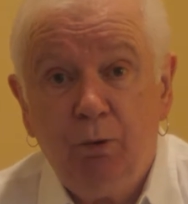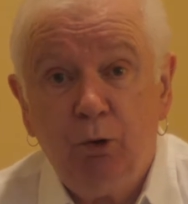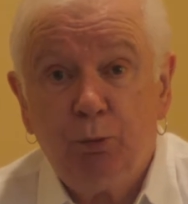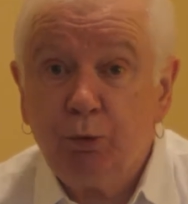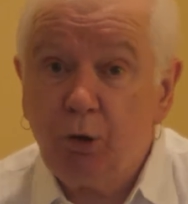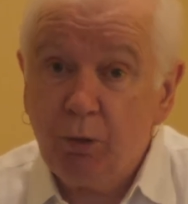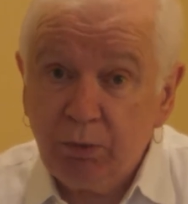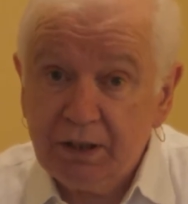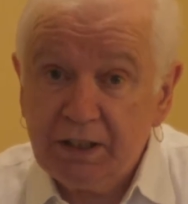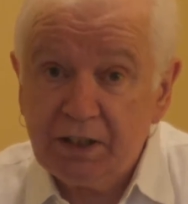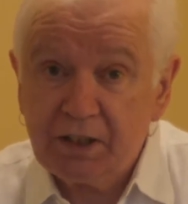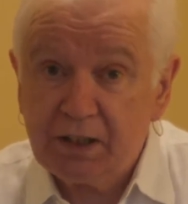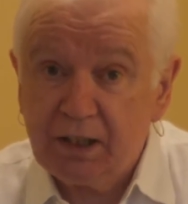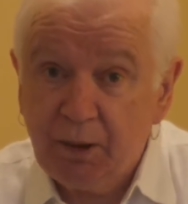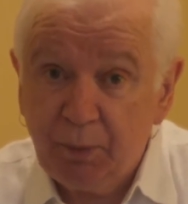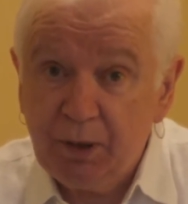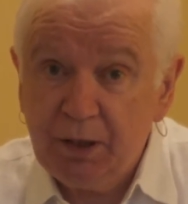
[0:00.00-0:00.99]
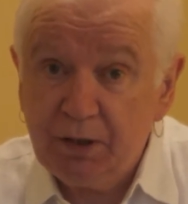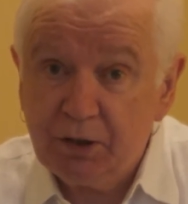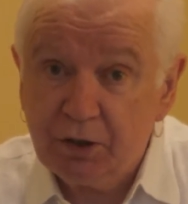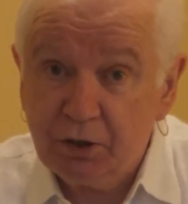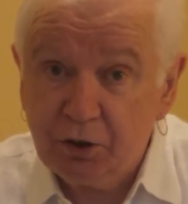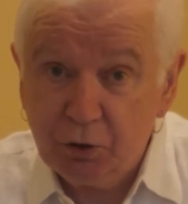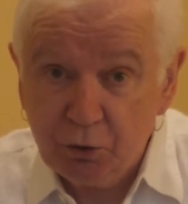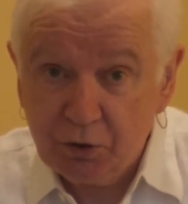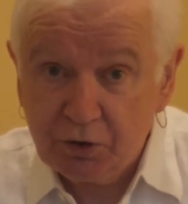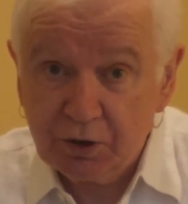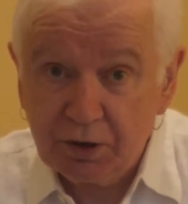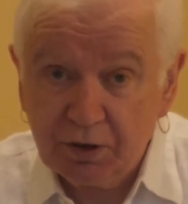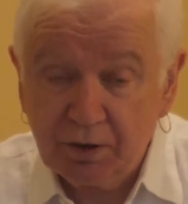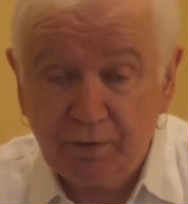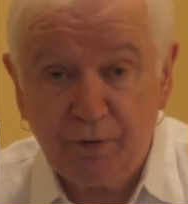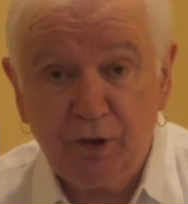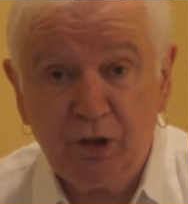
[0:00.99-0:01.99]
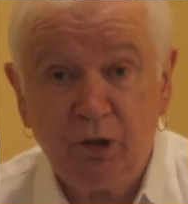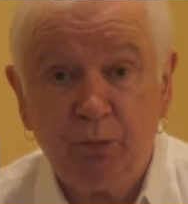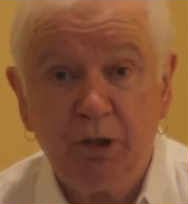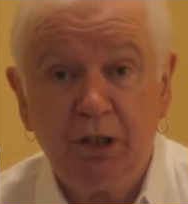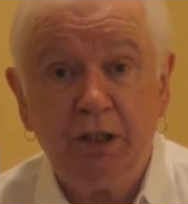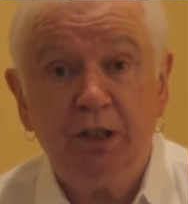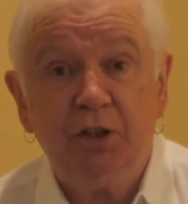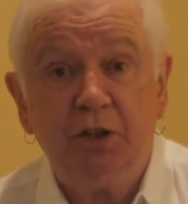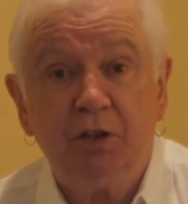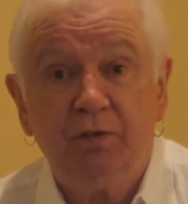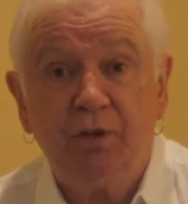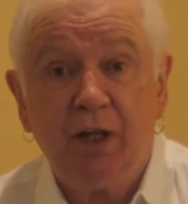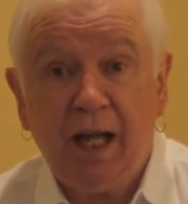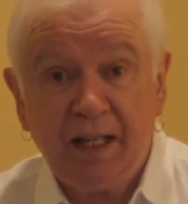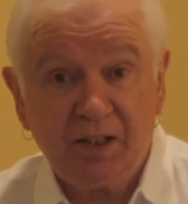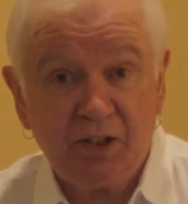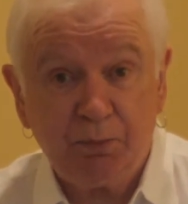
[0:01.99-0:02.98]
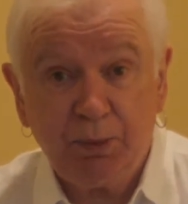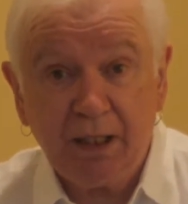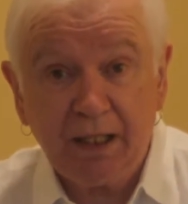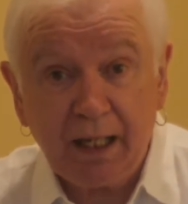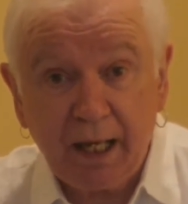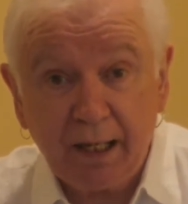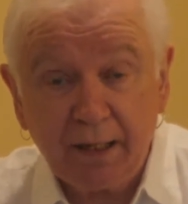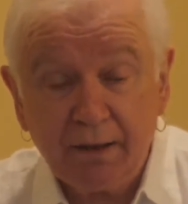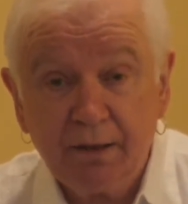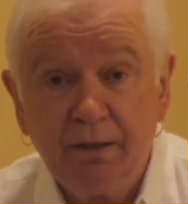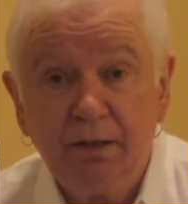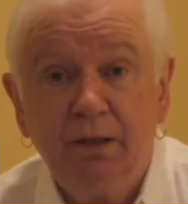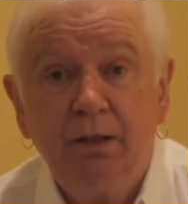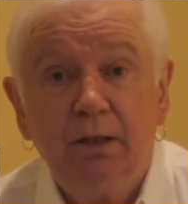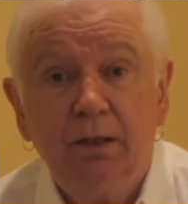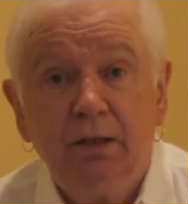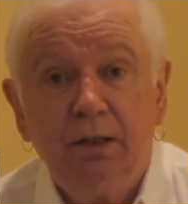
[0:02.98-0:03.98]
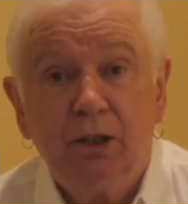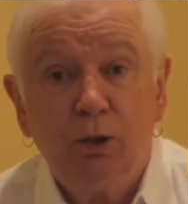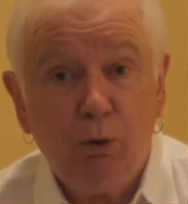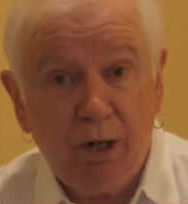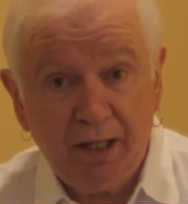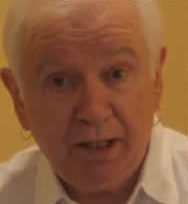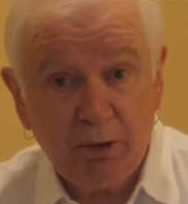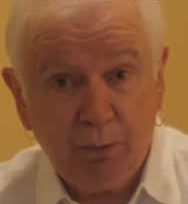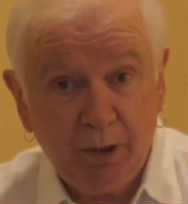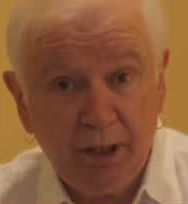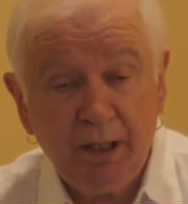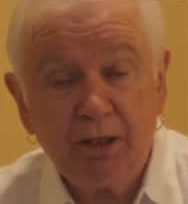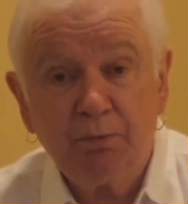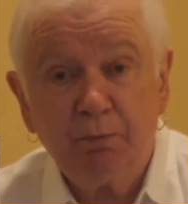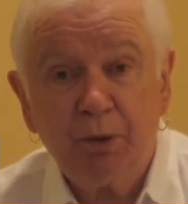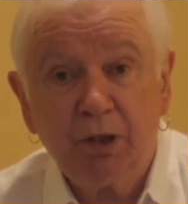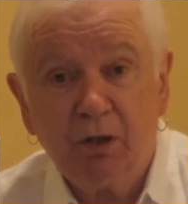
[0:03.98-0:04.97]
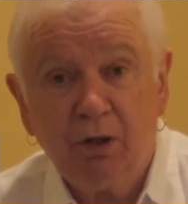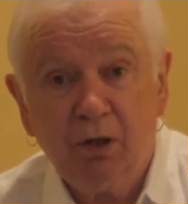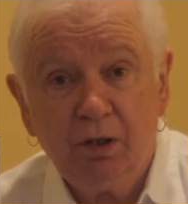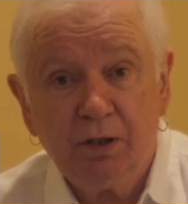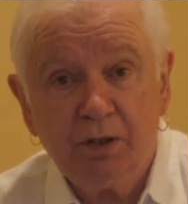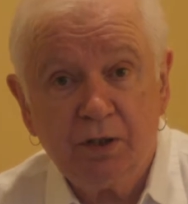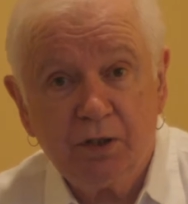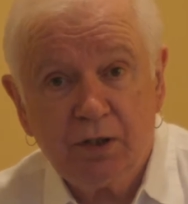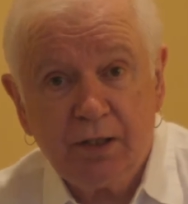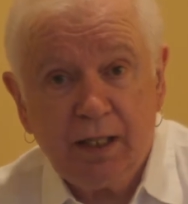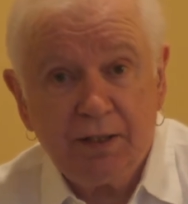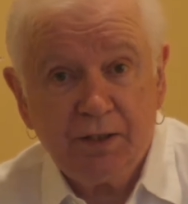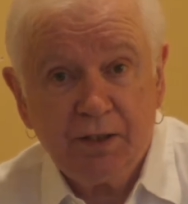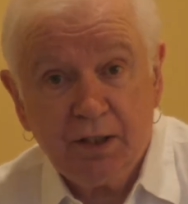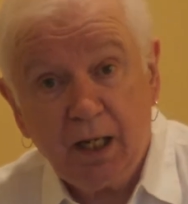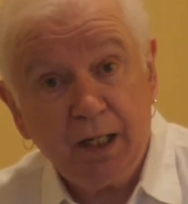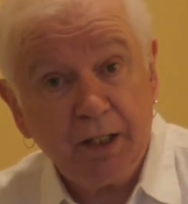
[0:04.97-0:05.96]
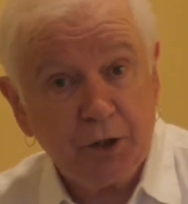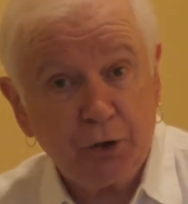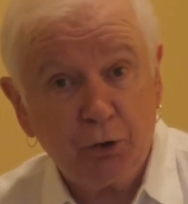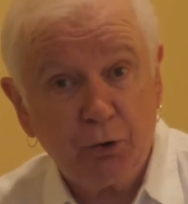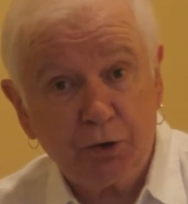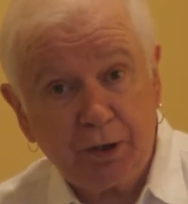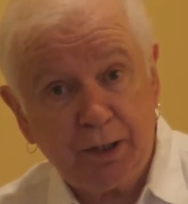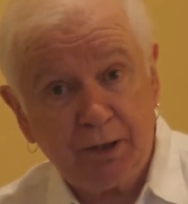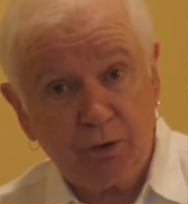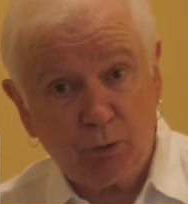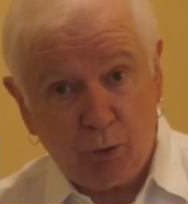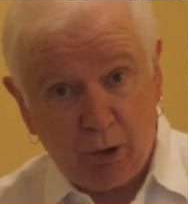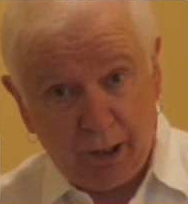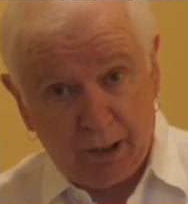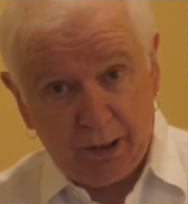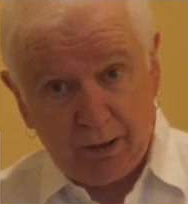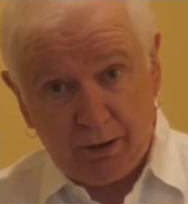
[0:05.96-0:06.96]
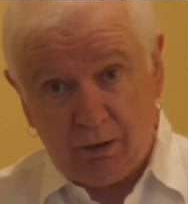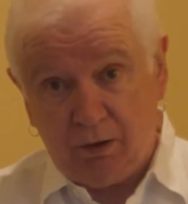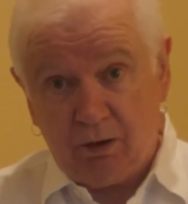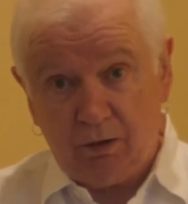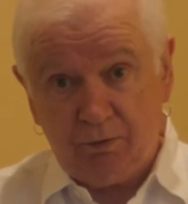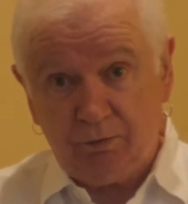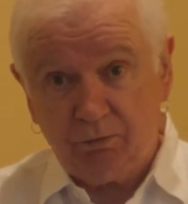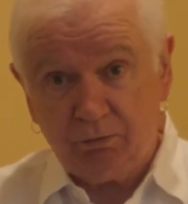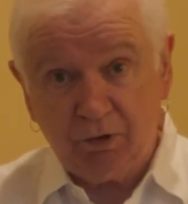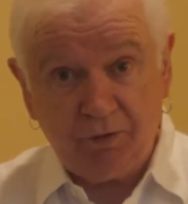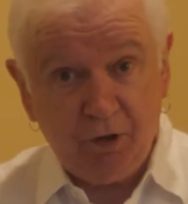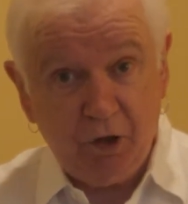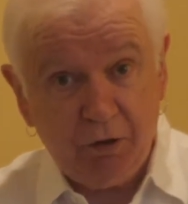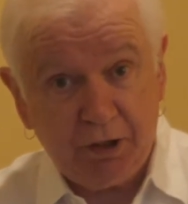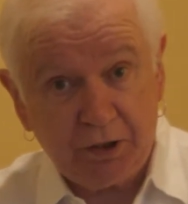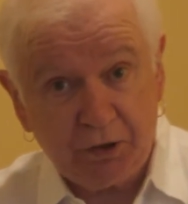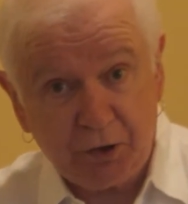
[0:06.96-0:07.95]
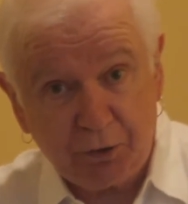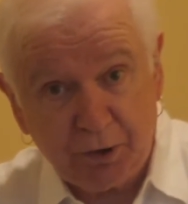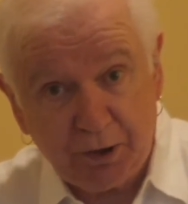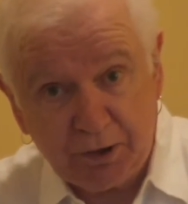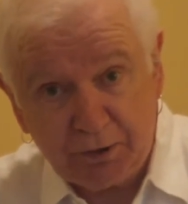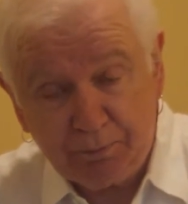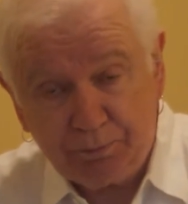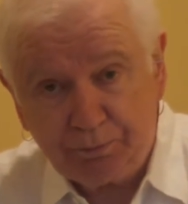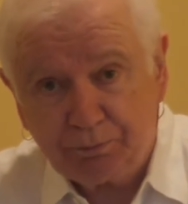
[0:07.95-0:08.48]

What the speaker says: will probably slip into using the verbiage of SPN quite a bit because that's a nice shorthand way of referring to it.